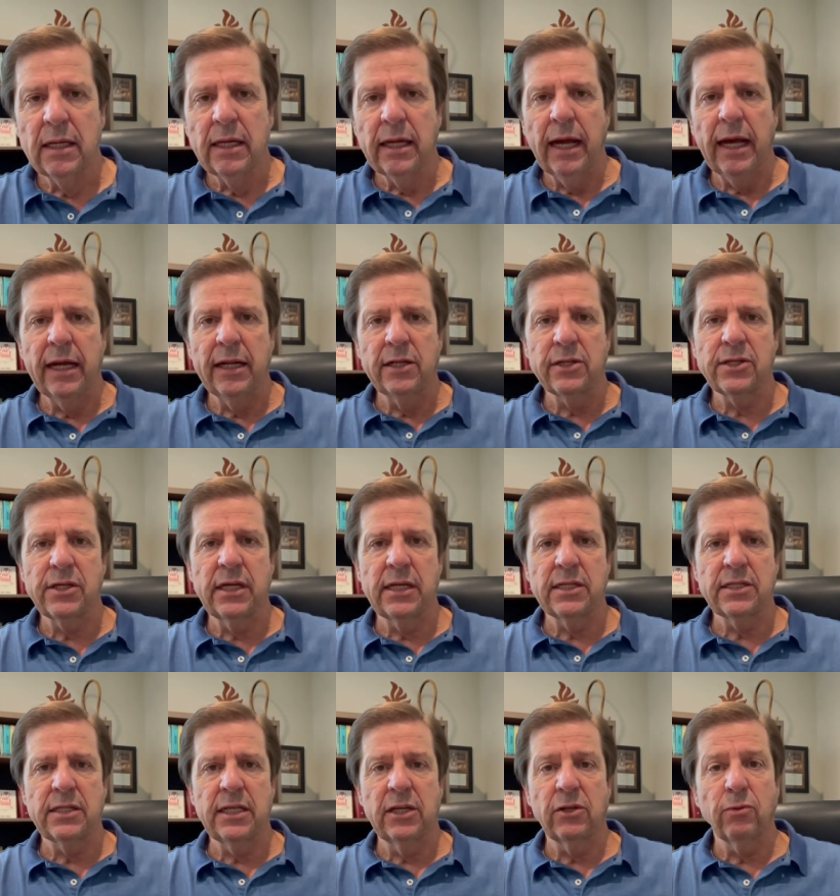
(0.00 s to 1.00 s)
And it
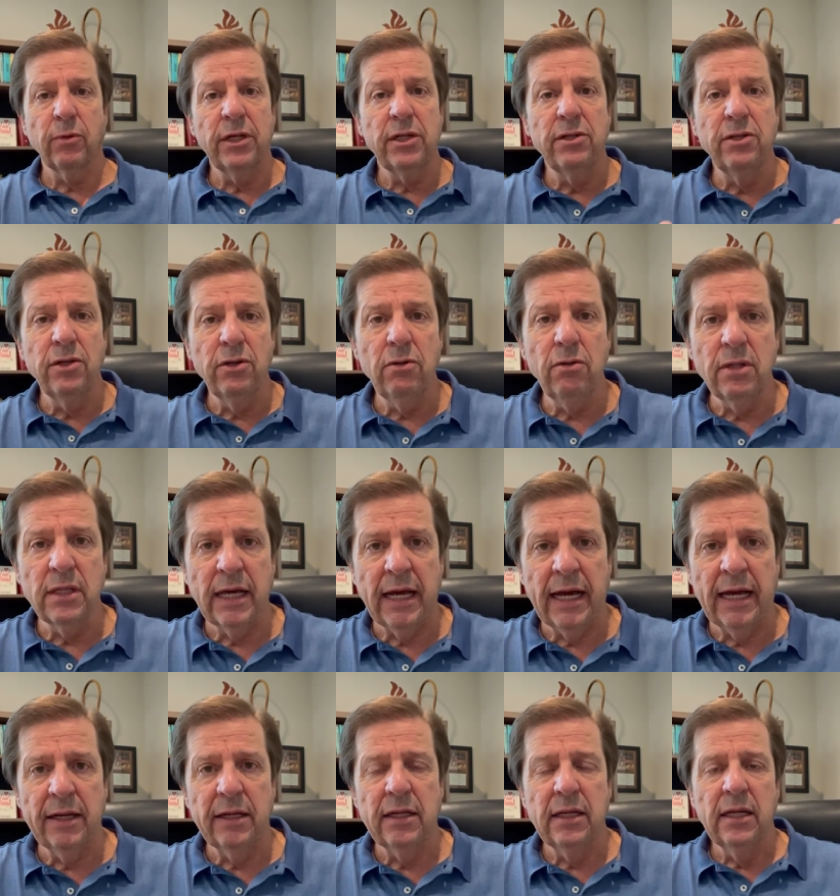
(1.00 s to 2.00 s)
says that as we do
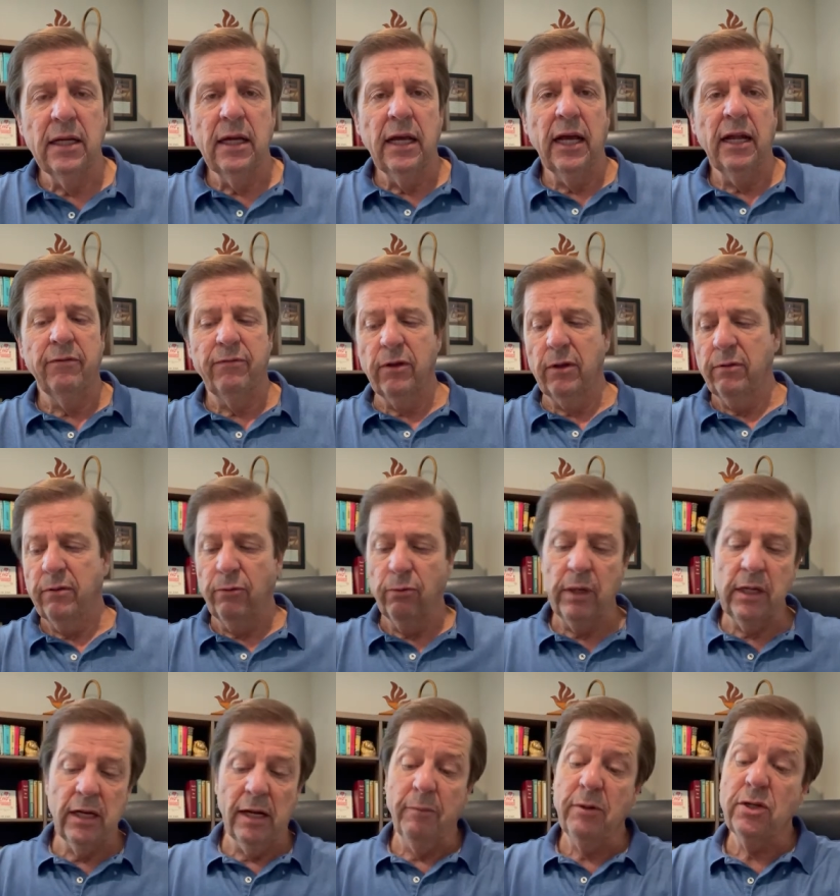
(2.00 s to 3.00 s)
that, if you
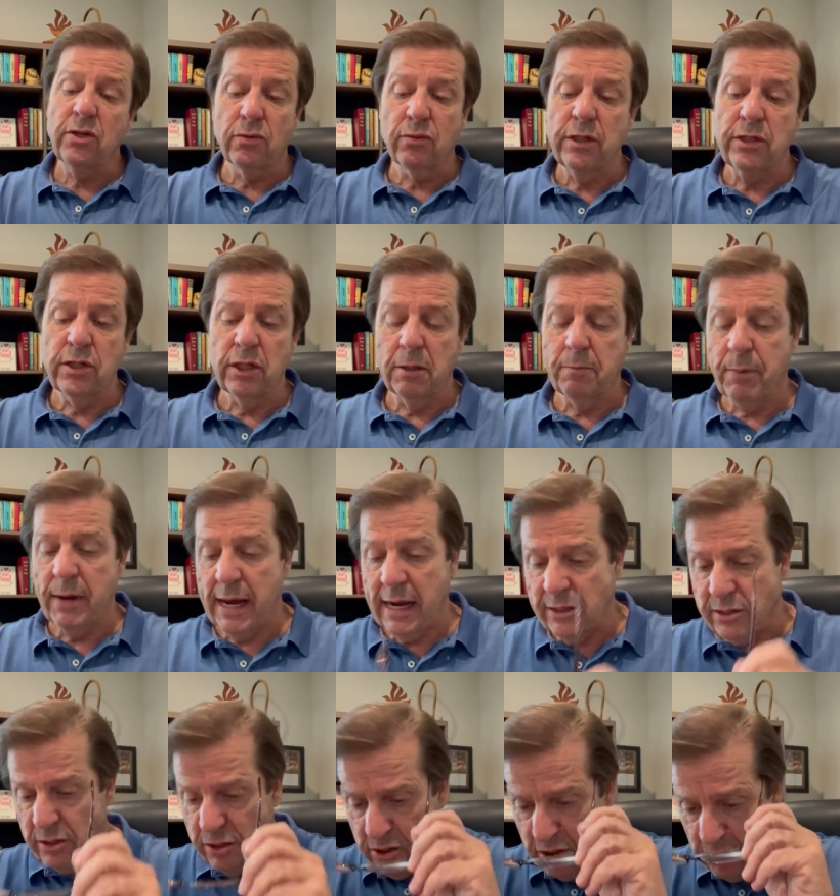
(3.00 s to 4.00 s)
read, let me just read you the passage,